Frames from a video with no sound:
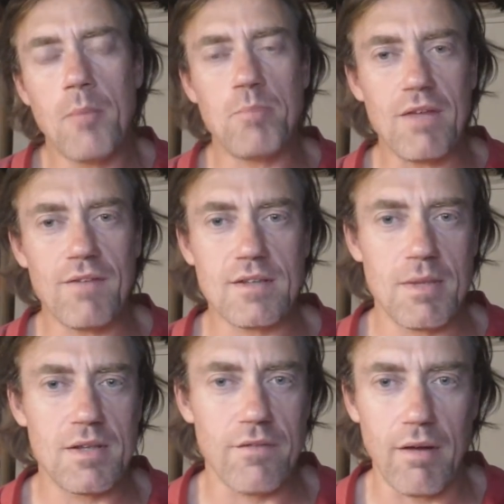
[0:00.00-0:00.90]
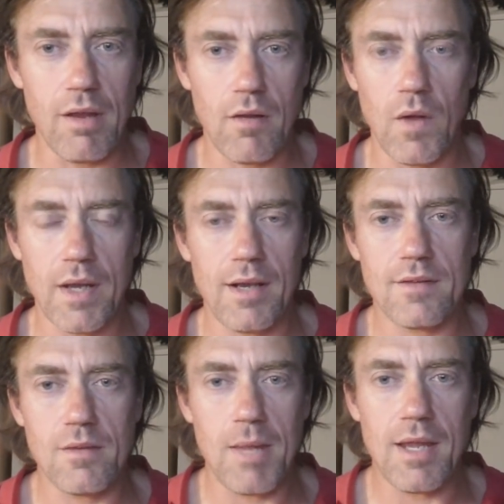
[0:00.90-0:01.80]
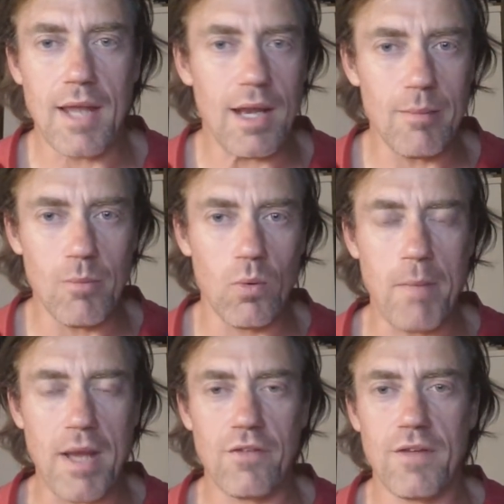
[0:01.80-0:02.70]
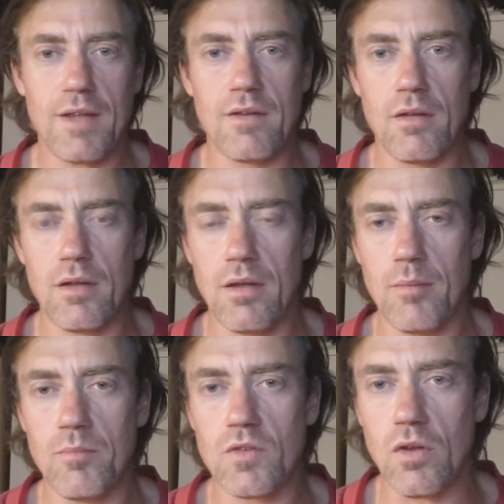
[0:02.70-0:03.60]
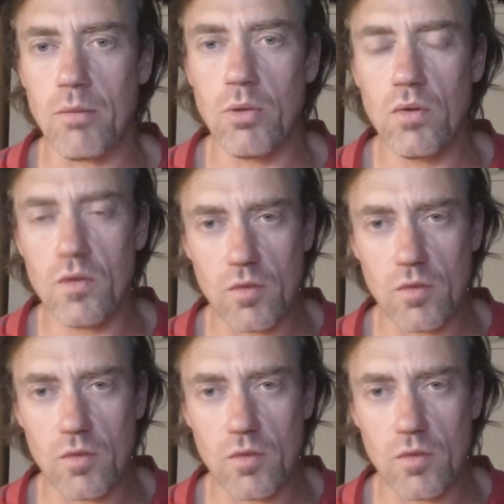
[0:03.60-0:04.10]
B vitamins are very unlikely to make any more benefit um, to your mood.